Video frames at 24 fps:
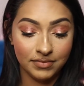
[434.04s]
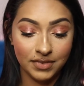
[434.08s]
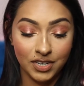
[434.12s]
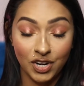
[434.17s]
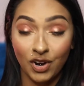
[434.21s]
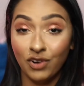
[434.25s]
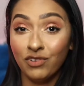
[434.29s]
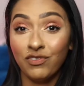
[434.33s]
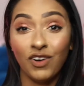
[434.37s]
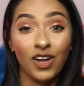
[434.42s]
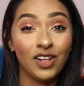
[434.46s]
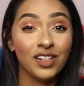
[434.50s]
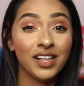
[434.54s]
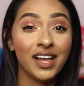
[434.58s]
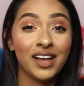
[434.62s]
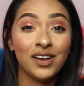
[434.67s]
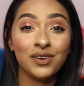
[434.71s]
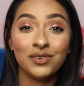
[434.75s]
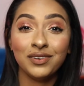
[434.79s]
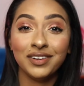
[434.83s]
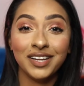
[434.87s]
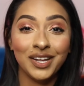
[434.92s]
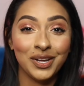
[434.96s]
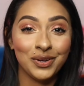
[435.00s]
No
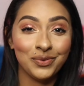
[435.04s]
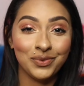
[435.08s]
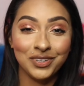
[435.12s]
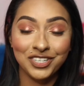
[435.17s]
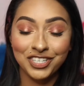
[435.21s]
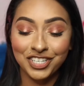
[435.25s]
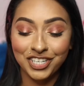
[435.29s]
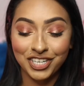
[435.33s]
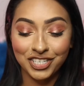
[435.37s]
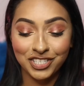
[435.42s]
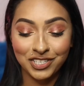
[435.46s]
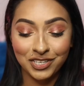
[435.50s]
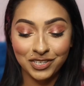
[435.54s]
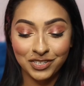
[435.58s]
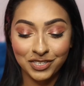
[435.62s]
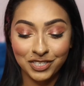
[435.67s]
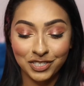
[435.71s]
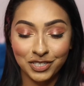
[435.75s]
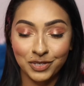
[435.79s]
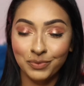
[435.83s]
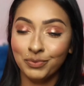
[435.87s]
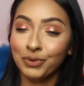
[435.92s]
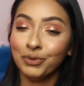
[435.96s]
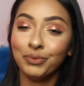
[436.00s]
fallout. It was just
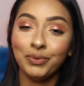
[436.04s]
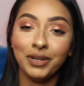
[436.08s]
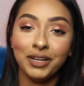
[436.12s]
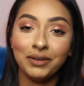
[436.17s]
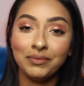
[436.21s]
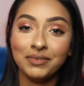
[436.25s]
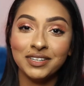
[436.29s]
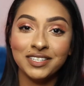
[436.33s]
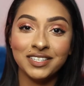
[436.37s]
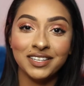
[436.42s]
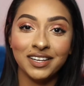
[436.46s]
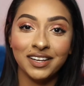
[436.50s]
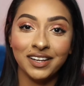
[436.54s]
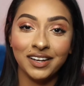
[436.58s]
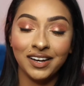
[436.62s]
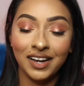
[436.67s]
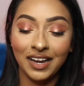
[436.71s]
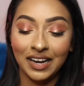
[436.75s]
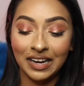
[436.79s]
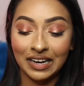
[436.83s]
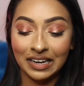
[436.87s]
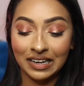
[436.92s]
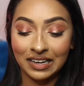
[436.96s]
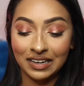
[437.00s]
super pigmented,
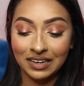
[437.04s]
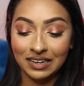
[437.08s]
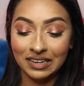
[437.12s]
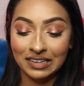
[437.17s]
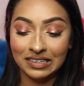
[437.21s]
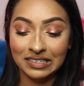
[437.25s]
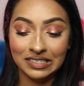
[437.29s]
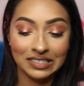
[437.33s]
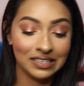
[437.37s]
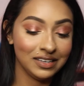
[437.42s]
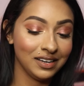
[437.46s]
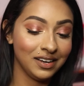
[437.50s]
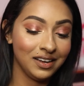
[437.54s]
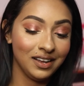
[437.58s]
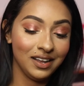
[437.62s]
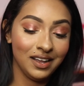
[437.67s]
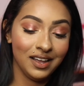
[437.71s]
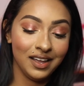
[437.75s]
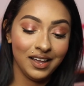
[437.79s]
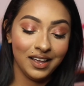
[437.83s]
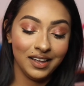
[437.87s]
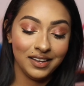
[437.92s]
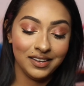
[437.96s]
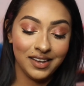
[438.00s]
and
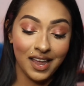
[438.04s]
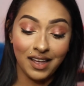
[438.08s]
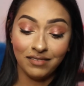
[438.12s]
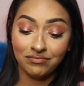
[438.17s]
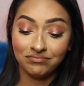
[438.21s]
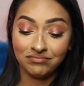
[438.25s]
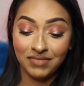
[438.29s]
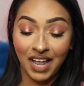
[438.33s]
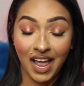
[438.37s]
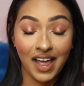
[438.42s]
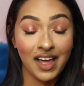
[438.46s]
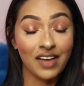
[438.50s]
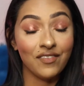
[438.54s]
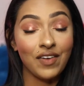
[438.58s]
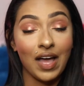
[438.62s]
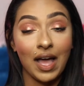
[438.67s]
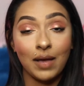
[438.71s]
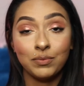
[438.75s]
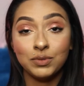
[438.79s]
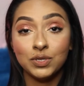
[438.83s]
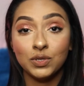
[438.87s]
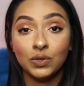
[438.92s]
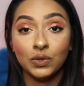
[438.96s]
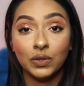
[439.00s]
yeah, I have
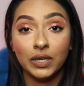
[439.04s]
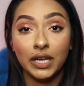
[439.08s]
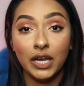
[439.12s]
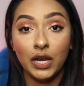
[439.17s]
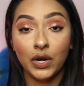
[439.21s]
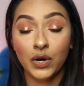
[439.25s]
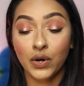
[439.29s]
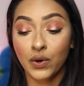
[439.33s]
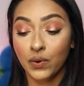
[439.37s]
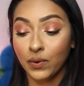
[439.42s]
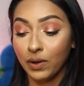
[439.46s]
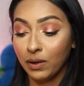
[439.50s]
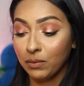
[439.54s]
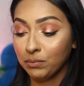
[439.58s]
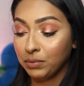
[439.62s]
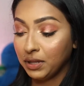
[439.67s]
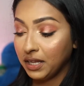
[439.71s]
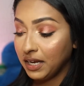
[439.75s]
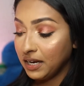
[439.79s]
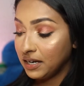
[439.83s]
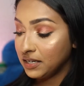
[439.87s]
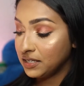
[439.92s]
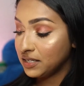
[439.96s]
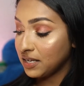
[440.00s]
absolutely no
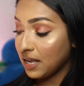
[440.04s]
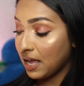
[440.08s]
complaints.